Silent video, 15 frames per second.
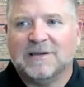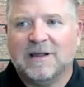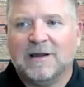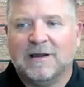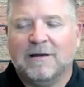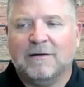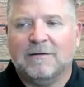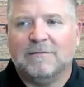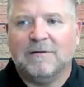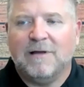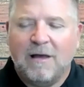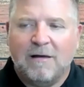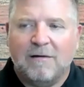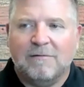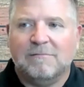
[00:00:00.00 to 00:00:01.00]
And I go,
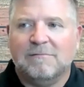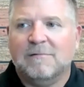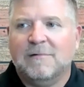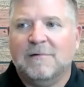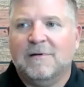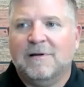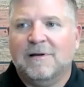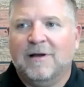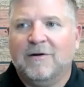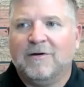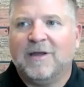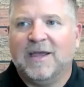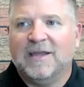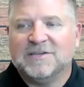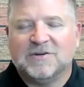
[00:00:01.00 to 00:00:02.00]
"Oh,
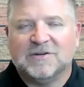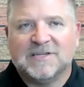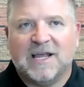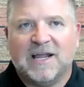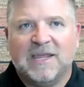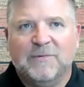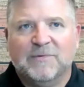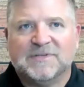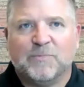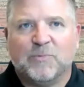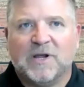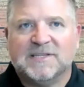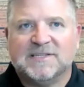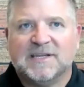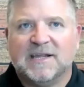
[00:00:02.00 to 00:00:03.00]
okay." It turns out he was
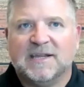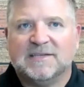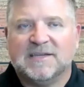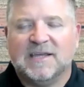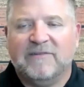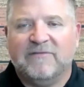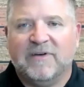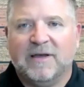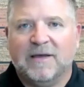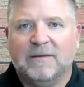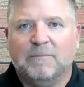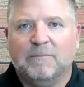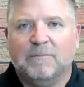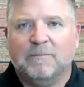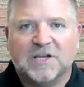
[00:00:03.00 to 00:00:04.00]
president of a
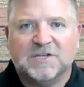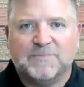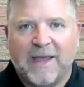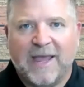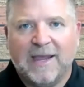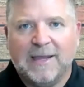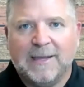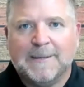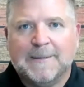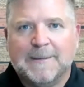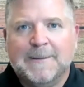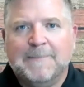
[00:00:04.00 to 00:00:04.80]
mortgage bank.